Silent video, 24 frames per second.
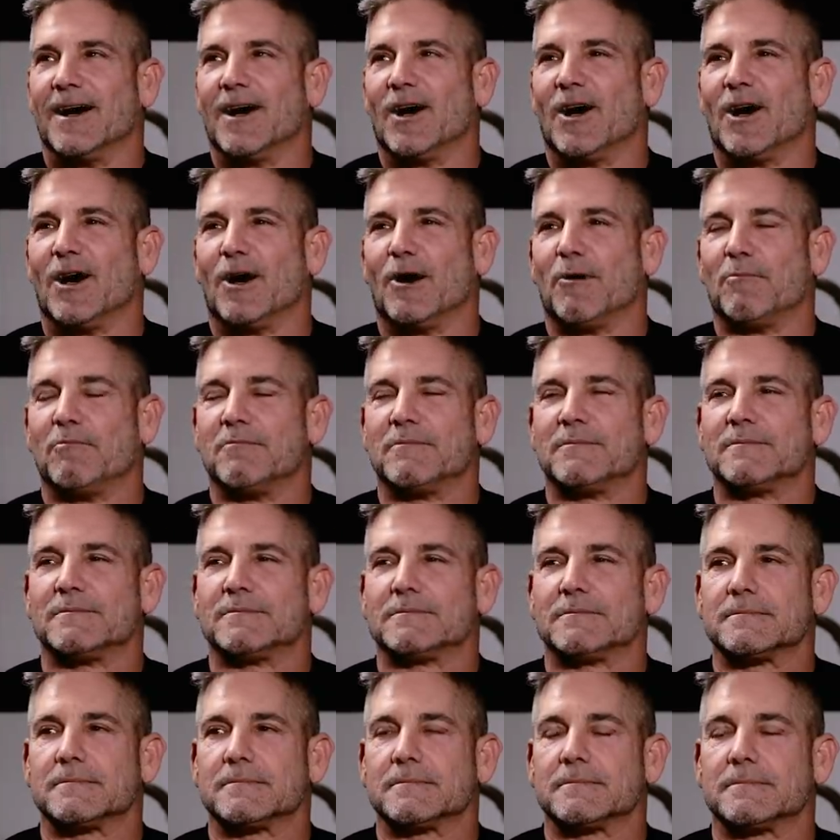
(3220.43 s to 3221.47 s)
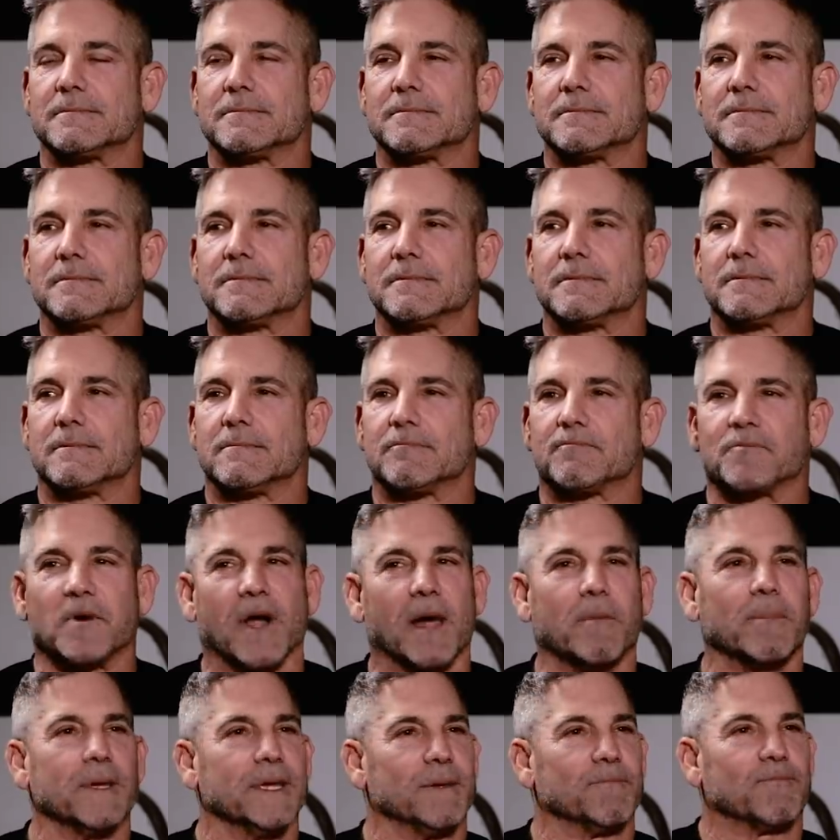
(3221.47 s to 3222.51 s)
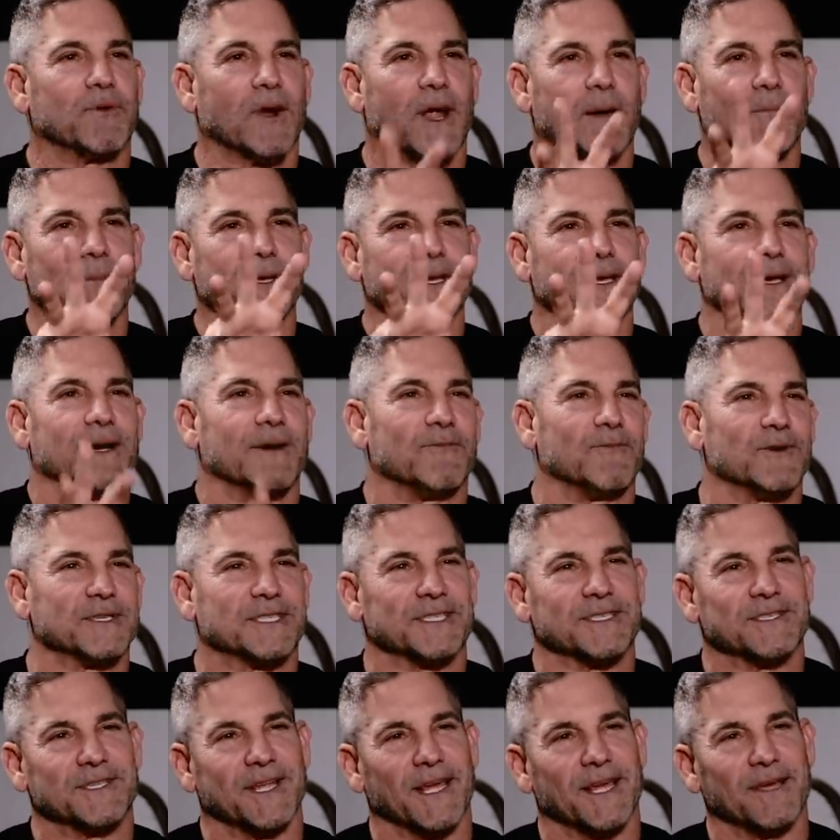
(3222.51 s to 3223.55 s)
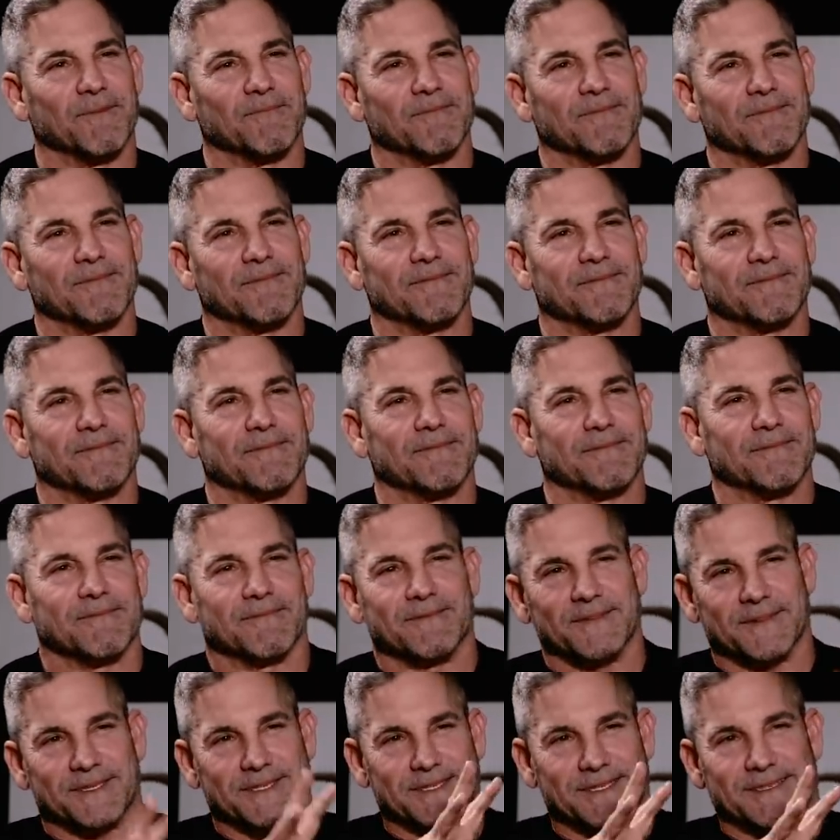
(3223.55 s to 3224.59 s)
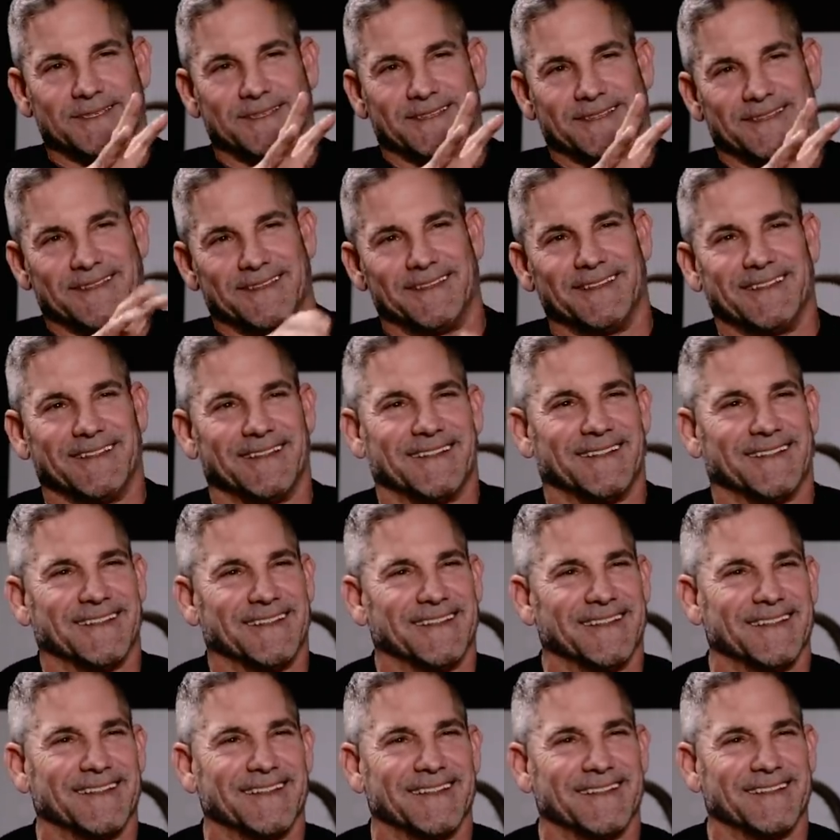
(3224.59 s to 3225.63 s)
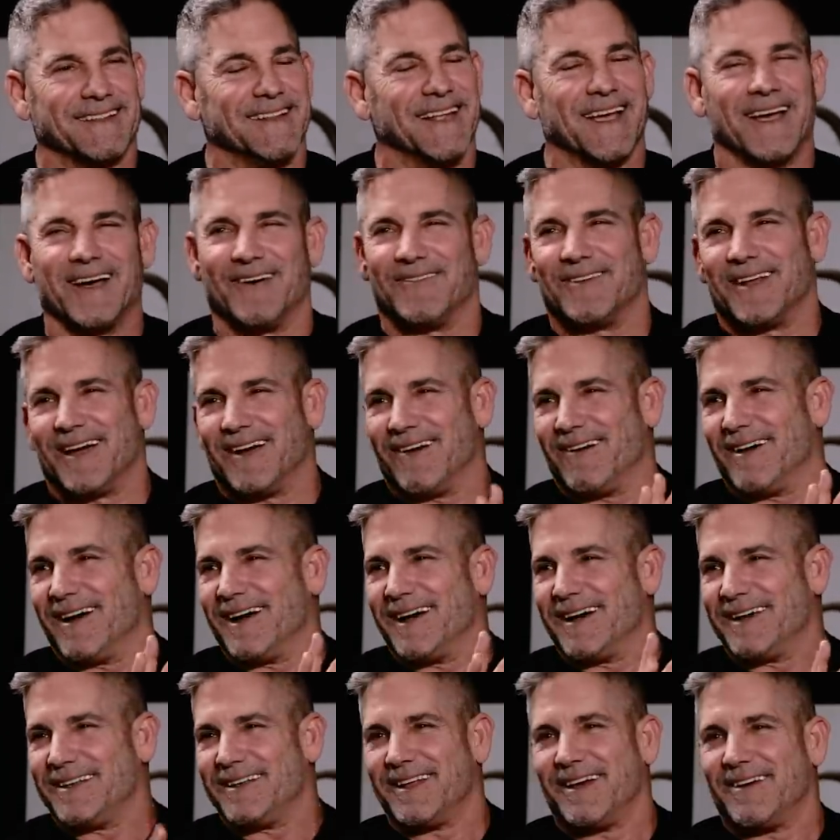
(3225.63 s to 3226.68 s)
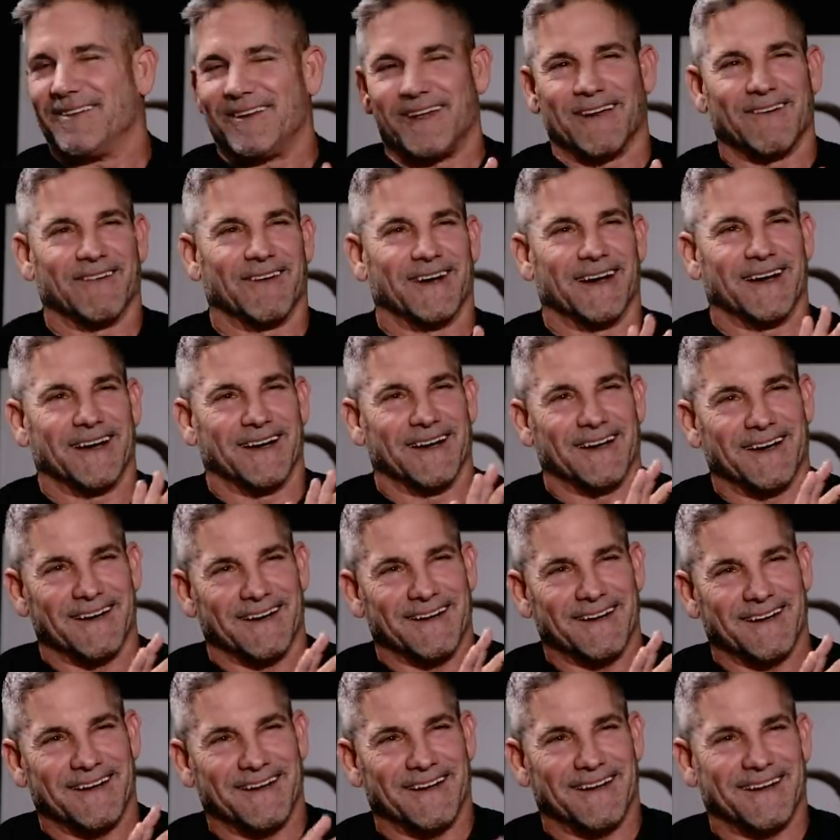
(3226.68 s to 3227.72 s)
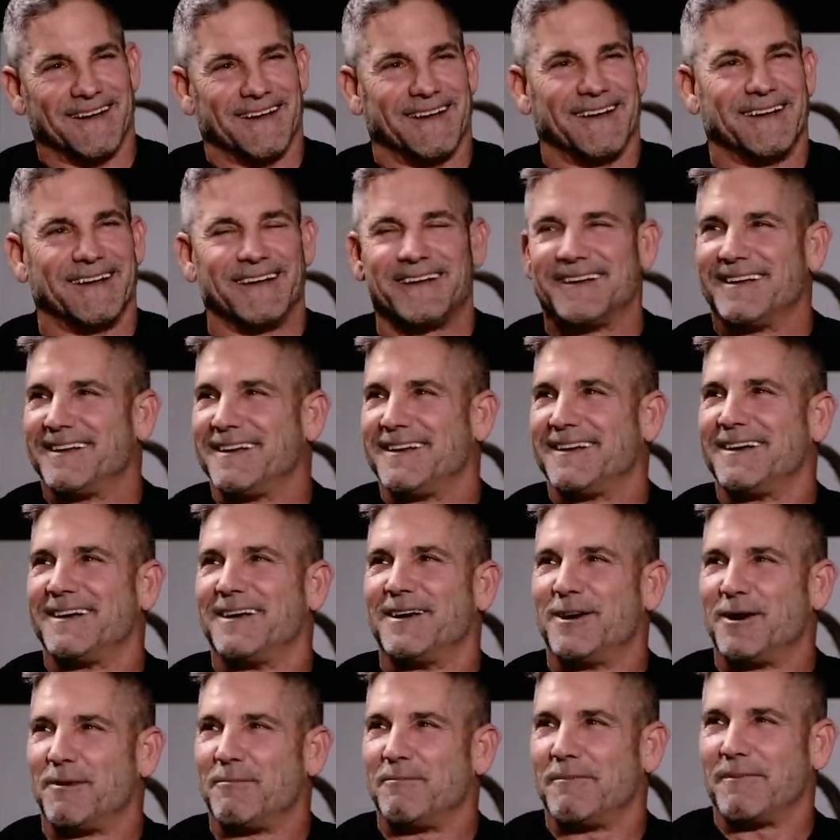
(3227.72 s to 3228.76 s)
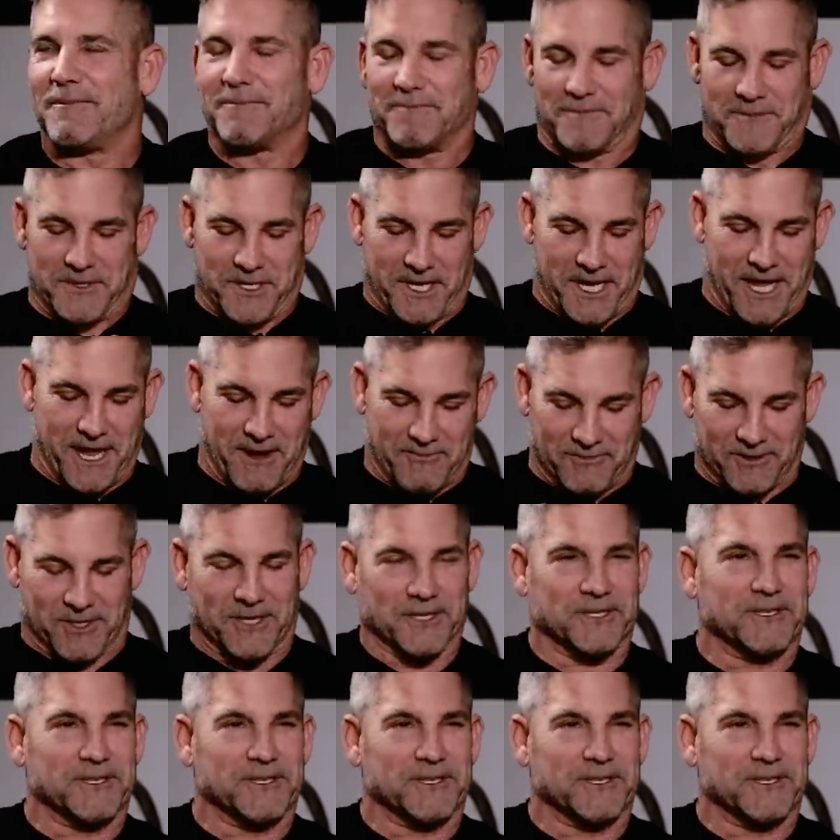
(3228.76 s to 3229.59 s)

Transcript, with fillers: um, probably probably uh, what's his name? Spider Man. No, no, uh, no, no. Uh, um, the guy with